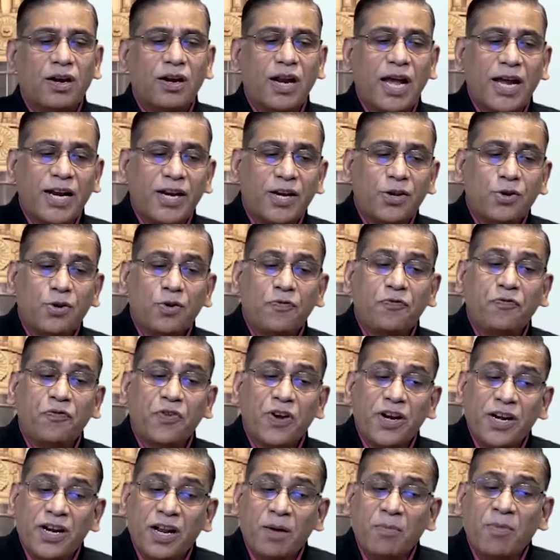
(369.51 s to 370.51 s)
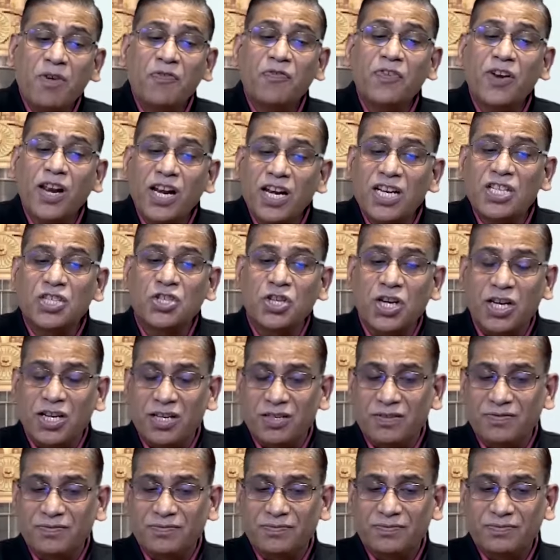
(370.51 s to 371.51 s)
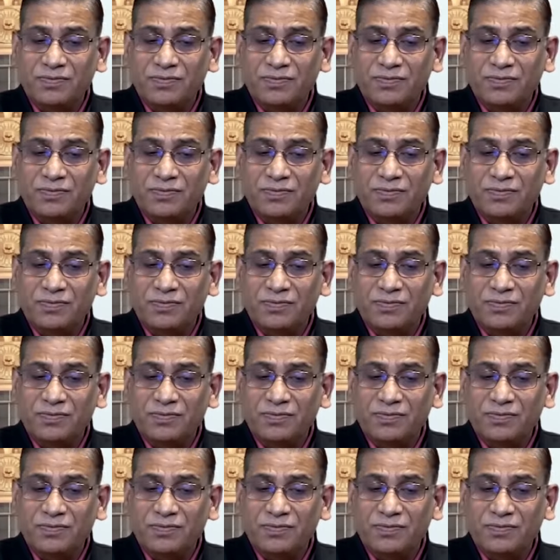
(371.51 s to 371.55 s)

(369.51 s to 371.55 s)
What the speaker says: right to freedom of religion,